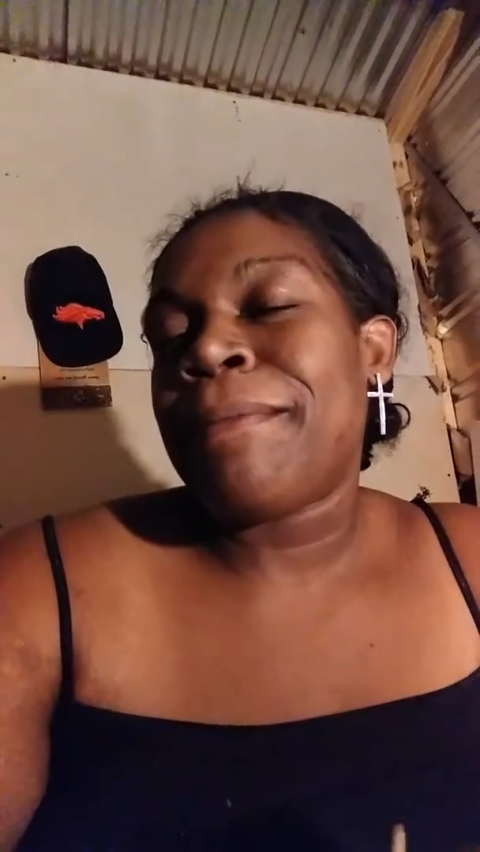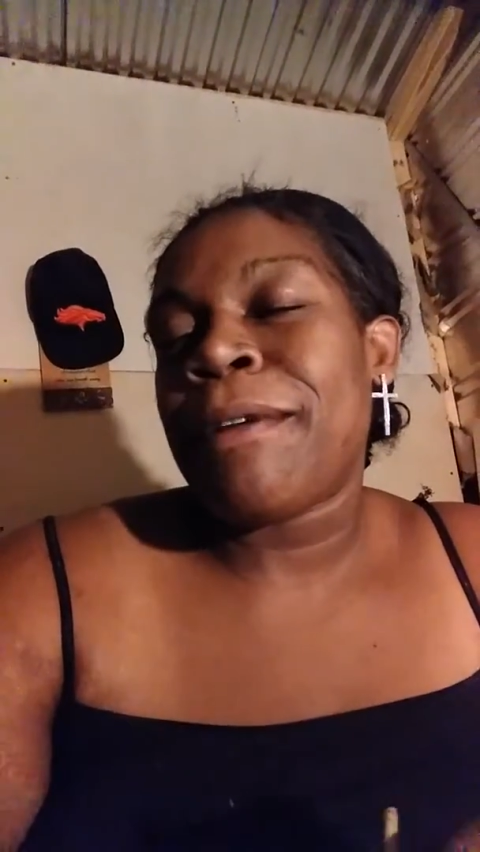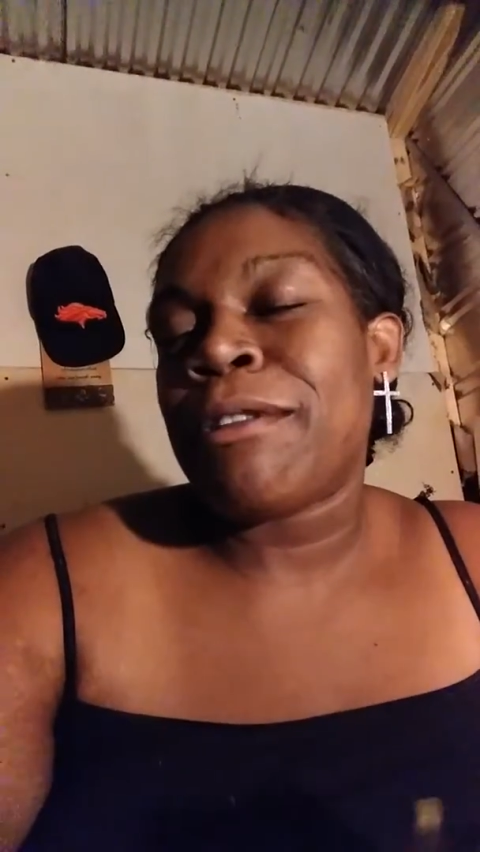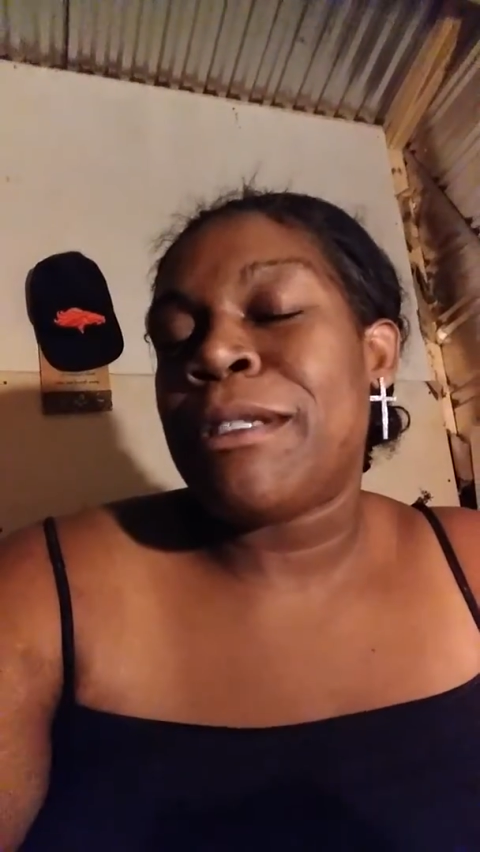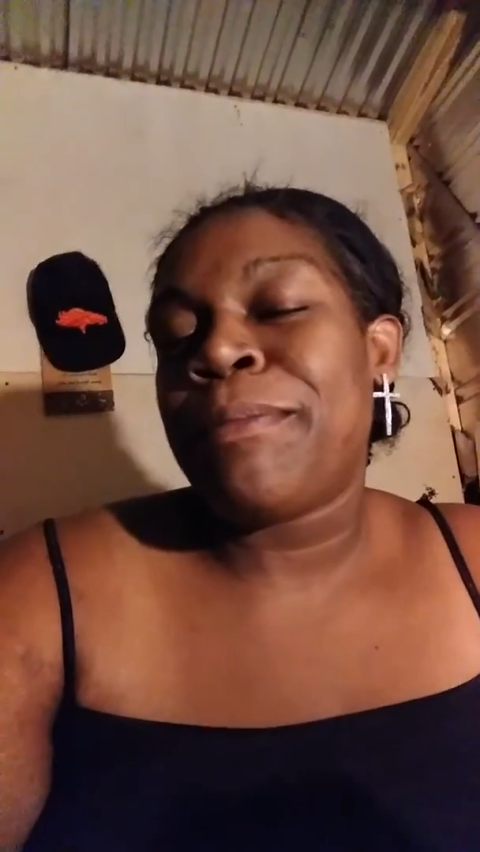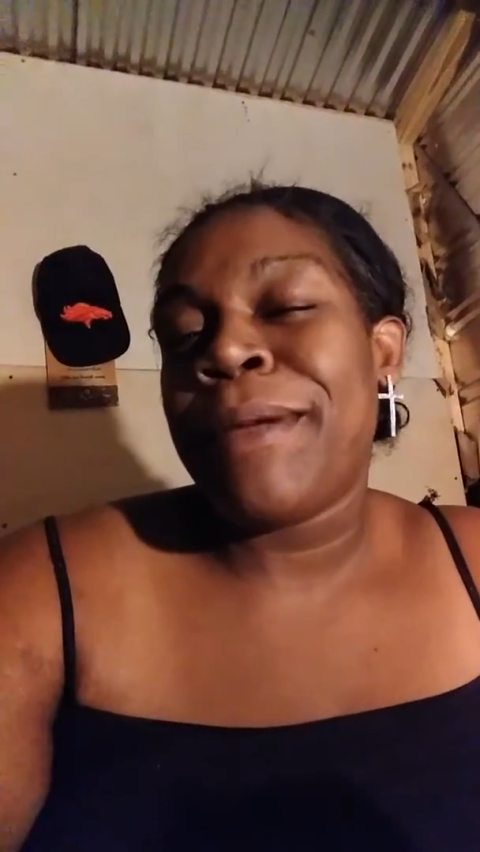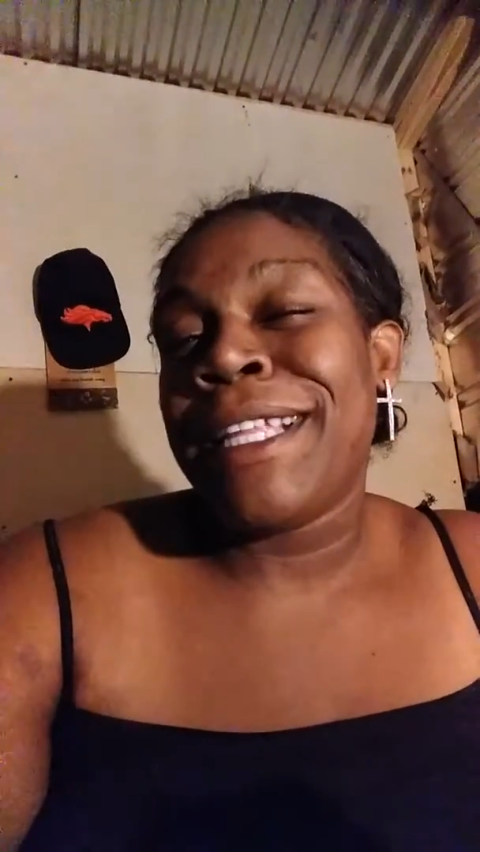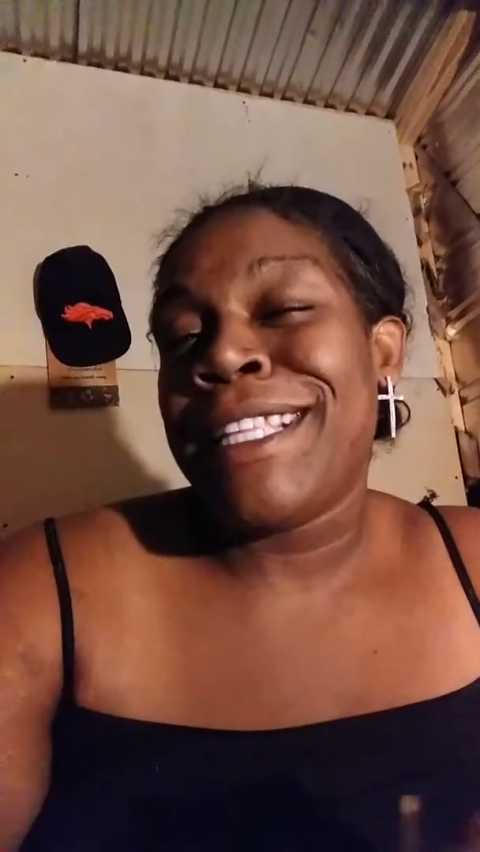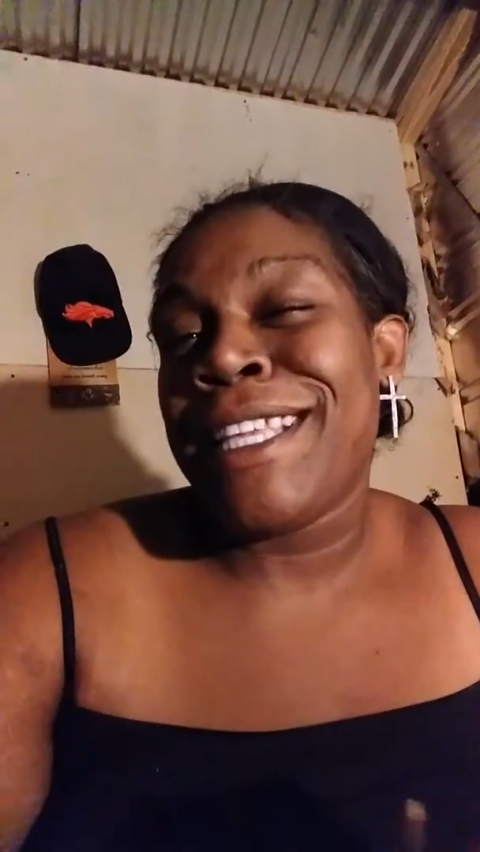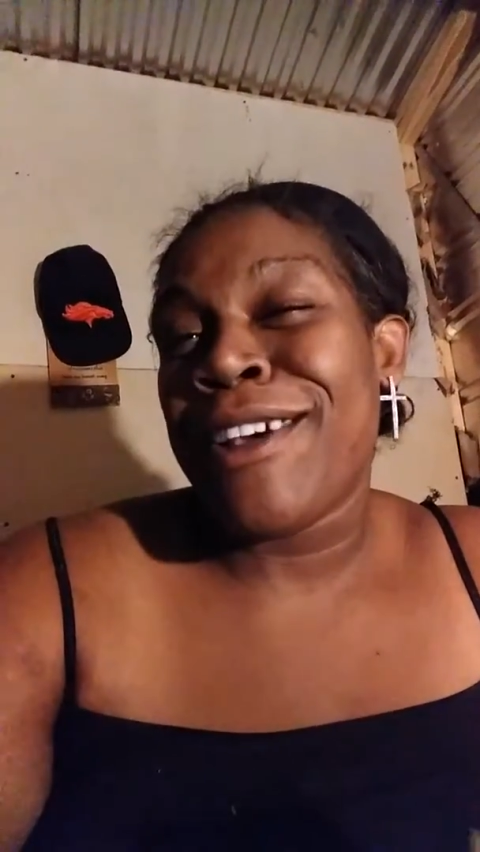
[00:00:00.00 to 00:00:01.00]
I'm
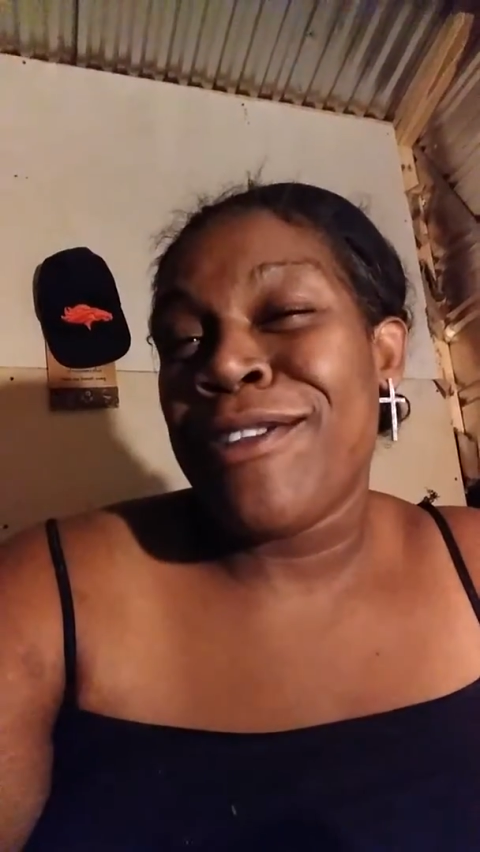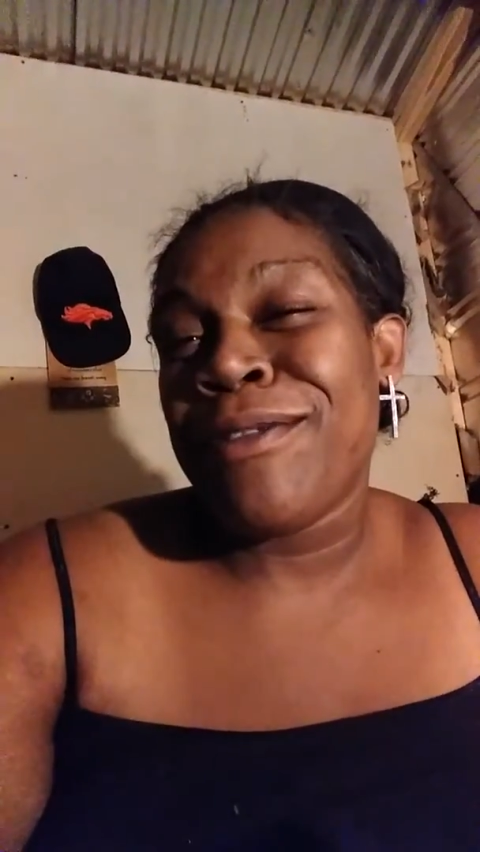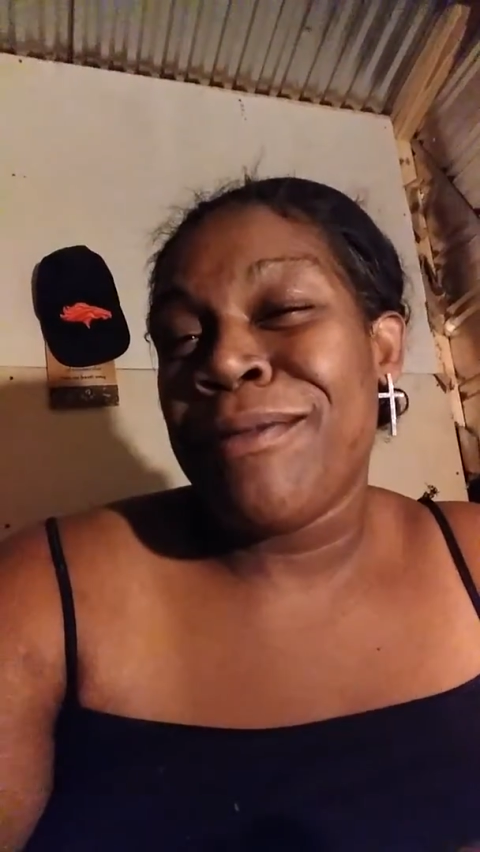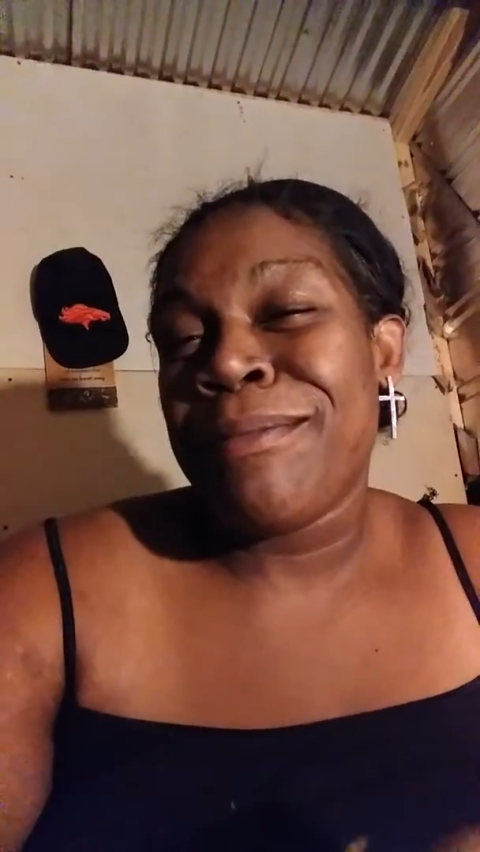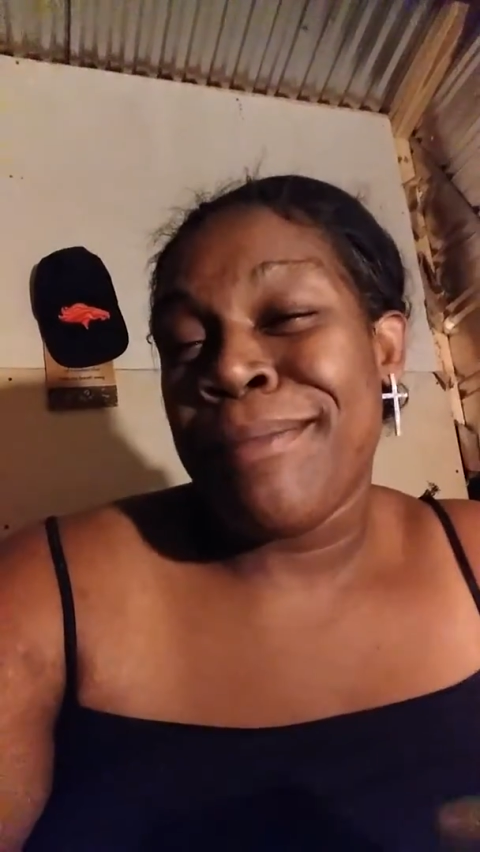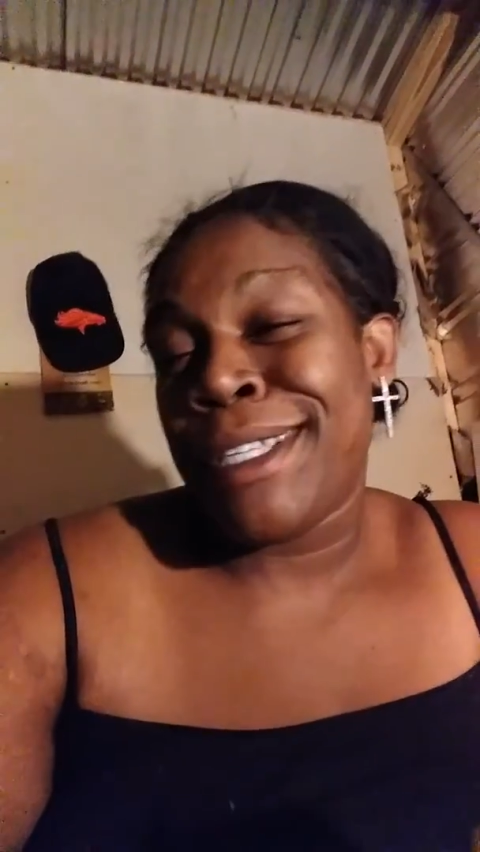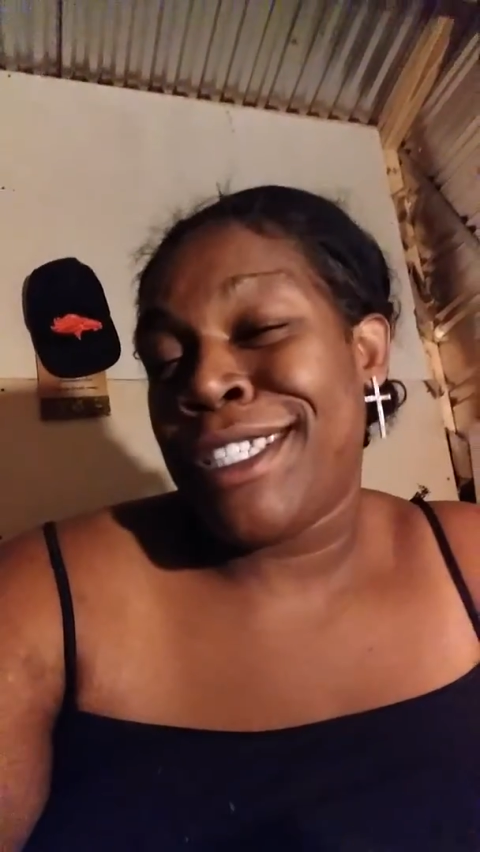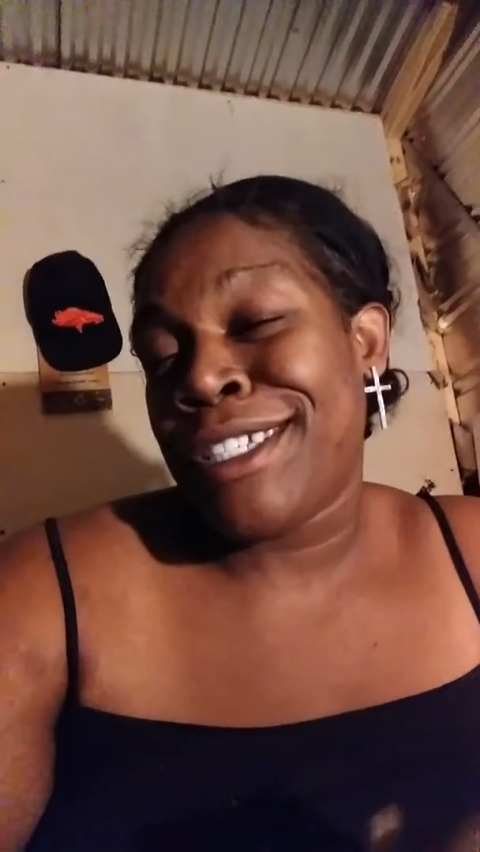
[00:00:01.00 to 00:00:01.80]
spitting, yo, but